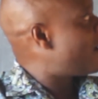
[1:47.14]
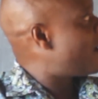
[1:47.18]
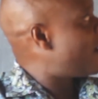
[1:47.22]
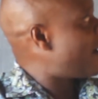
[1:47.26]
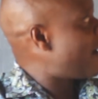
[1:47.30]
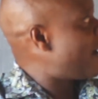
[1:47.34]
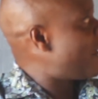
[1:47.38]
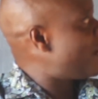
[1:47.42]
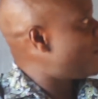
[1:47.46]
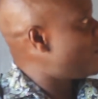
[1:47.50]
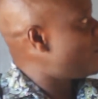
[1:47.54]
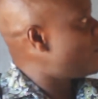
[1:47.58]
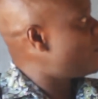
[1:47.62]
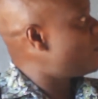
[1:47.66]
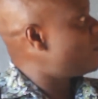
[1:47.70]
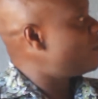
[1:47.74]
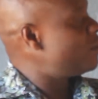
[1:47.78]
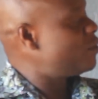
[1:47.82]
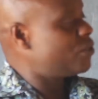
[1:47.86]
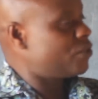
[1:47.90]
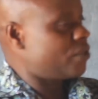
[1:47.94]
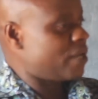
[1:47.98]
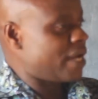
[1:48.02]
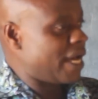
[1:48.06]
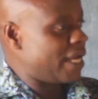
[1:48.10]
can you
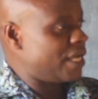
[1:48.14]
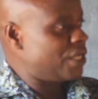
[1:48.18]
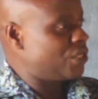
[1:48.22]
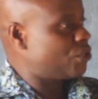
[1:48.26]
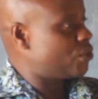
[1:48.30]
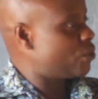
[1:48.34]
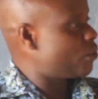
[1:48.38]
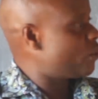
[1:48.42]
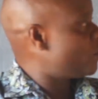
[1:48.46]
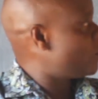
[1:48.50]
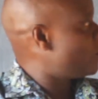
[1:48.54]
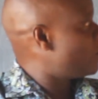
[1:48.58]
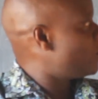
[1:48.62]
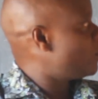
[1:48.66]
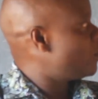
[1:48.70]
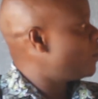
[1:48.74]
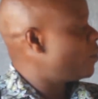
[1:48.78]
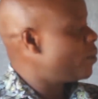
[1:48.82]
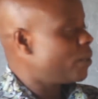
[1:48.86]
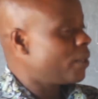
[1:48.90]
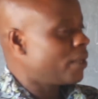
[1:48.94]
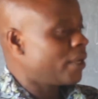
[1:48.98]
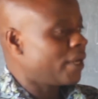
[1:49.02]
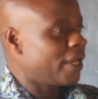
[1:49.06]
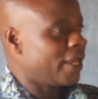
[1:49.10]
try to
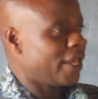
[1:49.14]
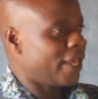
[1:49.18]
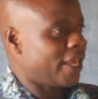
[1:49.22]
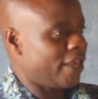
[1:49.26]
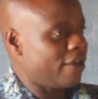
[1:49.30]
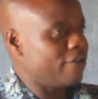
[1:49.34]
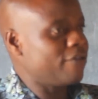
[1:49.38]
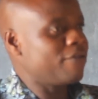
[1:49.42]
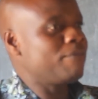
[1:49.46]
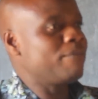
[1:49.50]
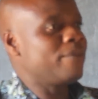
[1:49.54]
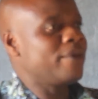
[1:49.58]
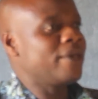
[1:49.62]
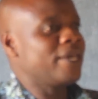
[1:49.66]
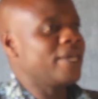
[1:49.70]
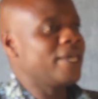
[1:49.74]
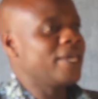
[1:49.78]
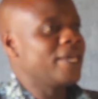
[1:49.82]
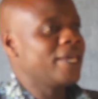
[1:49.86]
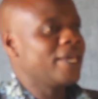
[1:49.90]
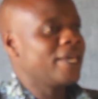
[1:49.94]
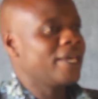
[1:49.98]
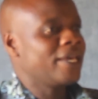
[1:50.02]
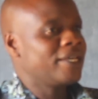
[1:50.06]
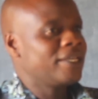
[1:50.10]
give
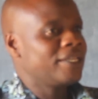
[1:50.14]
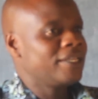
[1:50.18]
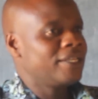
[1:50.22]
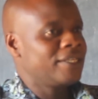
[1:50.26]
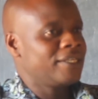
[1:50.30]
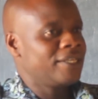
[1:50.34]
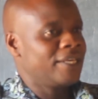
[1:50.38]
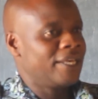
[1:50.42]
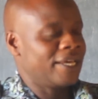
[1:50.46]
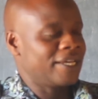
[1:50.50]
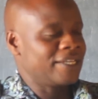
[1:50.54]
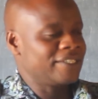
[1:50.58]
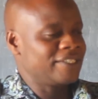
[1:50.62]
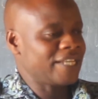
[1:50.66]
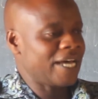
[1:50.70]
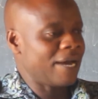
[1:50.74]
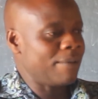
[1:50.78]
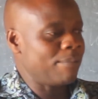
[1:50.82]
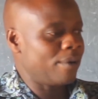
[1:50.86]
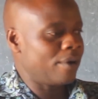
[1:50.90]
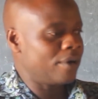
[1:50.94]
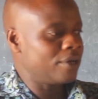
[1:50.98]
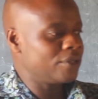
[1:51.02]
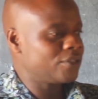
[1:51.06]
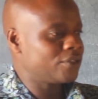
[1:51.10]
me
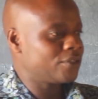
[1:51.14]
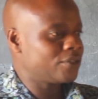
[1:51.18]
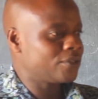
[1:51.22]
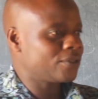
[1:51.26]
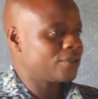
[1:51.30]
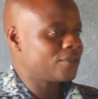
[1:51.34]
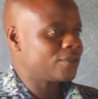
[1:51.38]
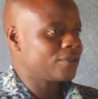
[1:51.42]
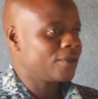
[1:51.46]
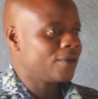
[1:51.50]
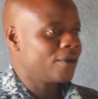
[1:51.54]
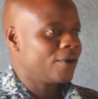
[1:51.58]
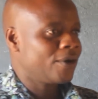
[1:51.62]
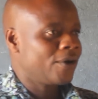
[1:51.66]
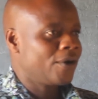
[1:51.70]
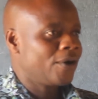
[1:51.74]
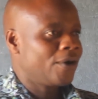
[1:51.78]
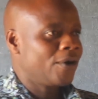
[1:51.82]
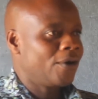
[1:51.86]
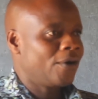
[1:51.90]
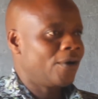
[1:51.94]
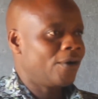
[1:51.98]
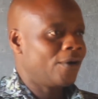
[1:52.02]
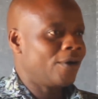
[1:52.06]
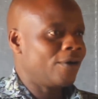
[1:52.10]
examples
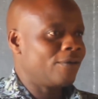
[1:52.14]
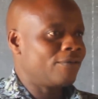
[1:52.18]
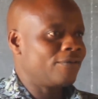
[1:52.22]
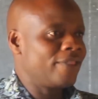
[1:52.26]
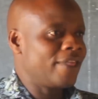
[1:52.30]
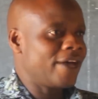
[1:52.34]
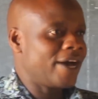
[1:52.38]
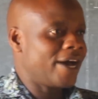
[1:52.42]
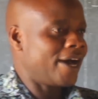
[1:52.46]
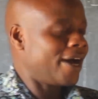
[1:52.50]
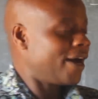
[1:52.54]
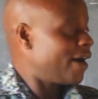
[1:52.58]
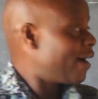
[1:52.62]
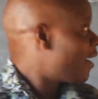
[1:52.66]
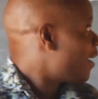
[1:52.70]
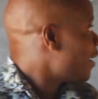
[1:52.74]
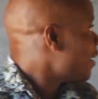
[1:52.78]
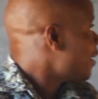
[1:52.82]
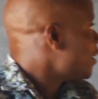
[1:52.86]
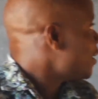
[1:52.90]
of the